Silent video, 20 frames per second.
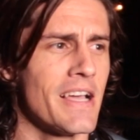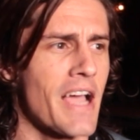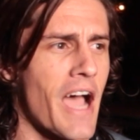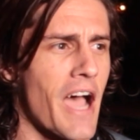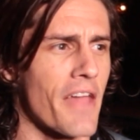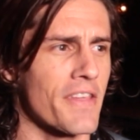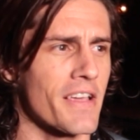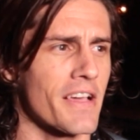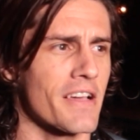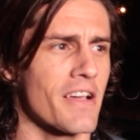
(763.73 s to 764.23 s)

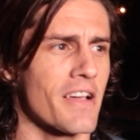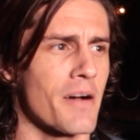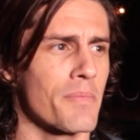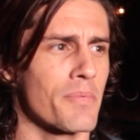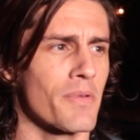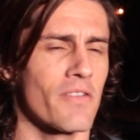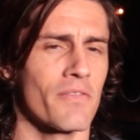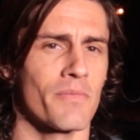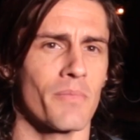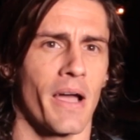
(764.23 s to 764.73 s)
I think a
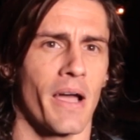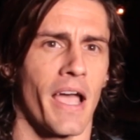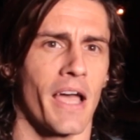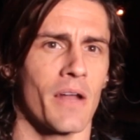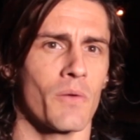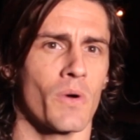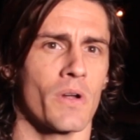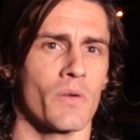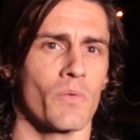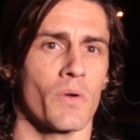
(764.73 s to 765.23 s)
couple of them, I
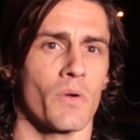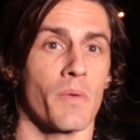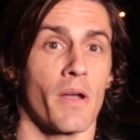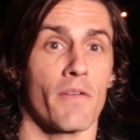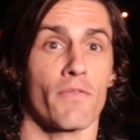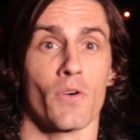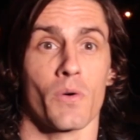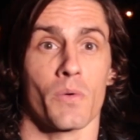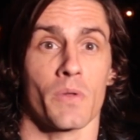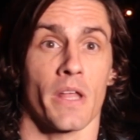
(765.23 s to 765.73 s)
had one where my
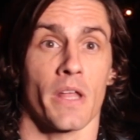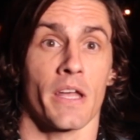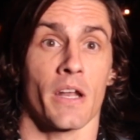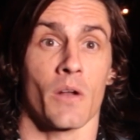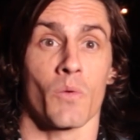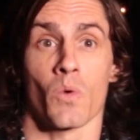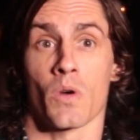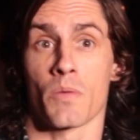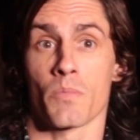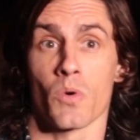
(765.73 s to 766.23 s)
foot would land
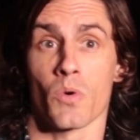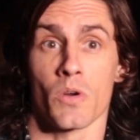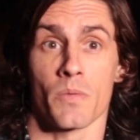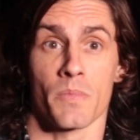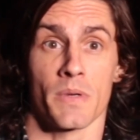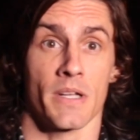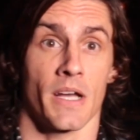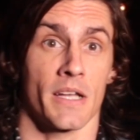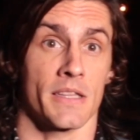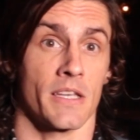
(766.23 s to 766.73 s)
on one board
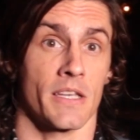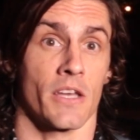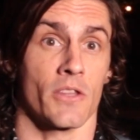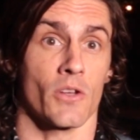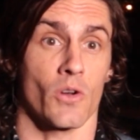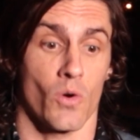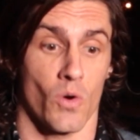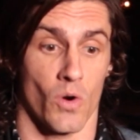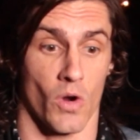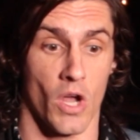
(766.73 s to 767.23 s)
but not the
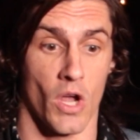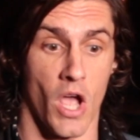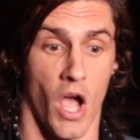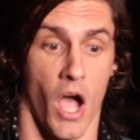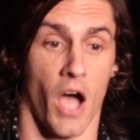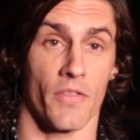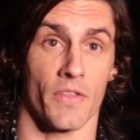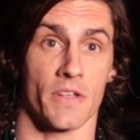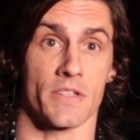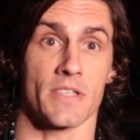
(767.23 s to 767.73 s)
other, or
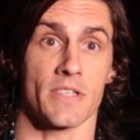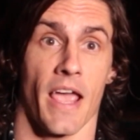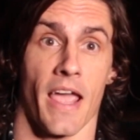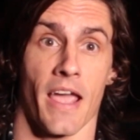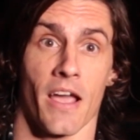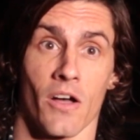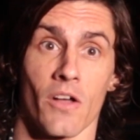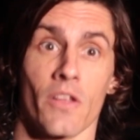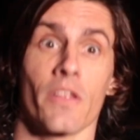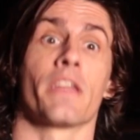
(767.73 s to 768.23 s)
on the
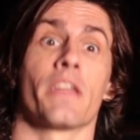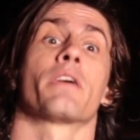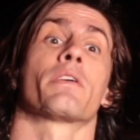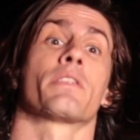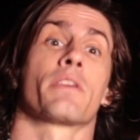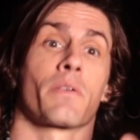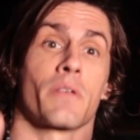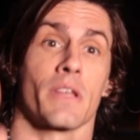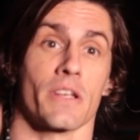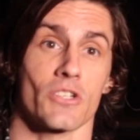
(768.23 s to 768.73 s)
tail, and then
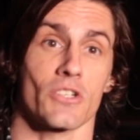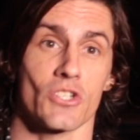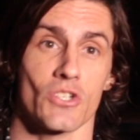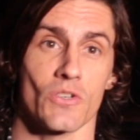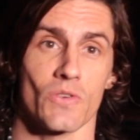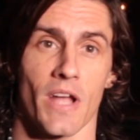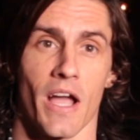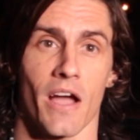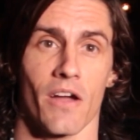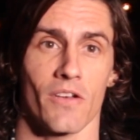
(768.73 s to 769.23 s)
they would, like,
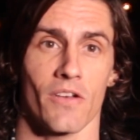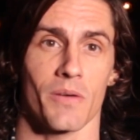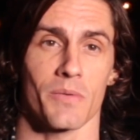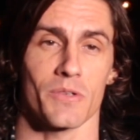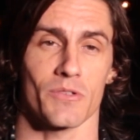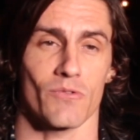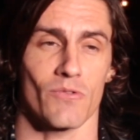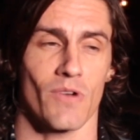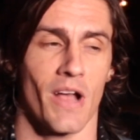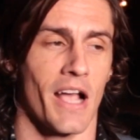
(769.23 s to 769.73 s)
shoot out and
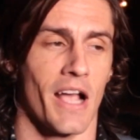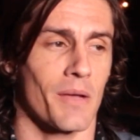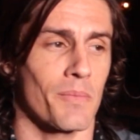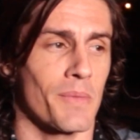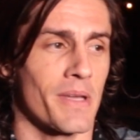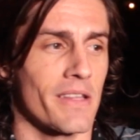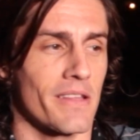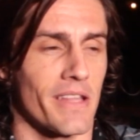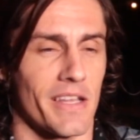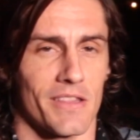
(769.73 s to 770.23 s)
almost rack
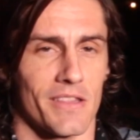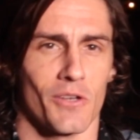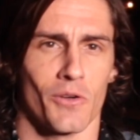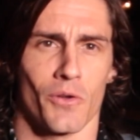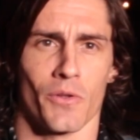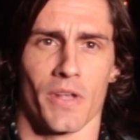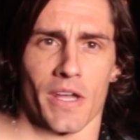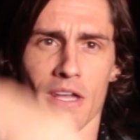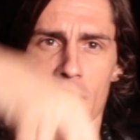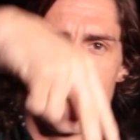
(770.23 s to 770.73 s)
me, like the
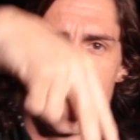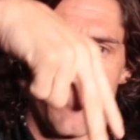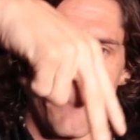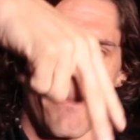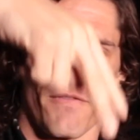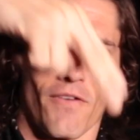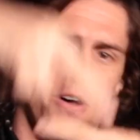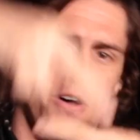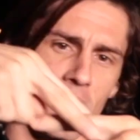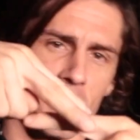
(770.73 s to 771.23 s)
old
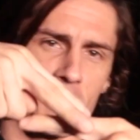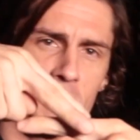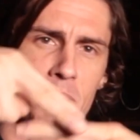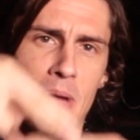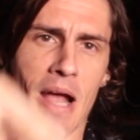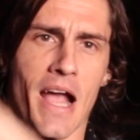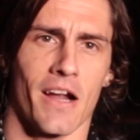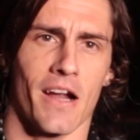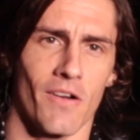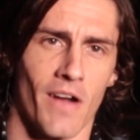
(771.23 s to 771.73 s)
fall on your
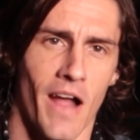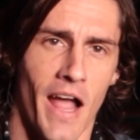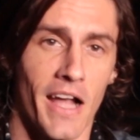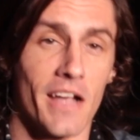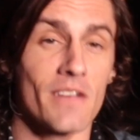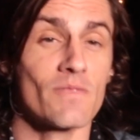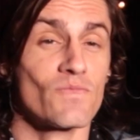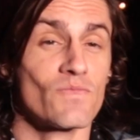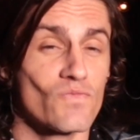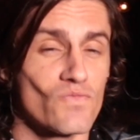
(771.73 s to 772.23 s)
back
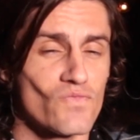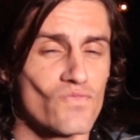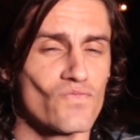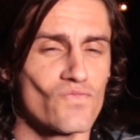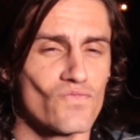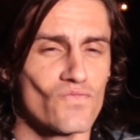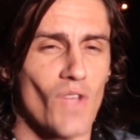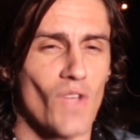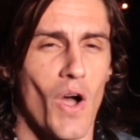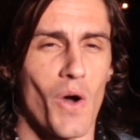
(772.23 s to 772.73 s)
rack.
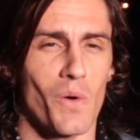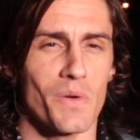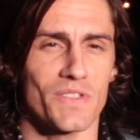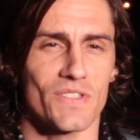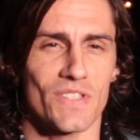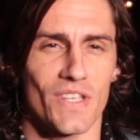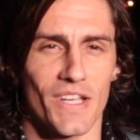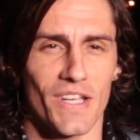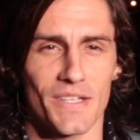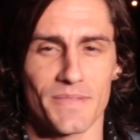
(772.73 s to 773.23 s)

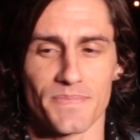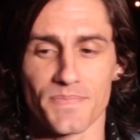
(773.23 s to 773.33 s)
Always sick.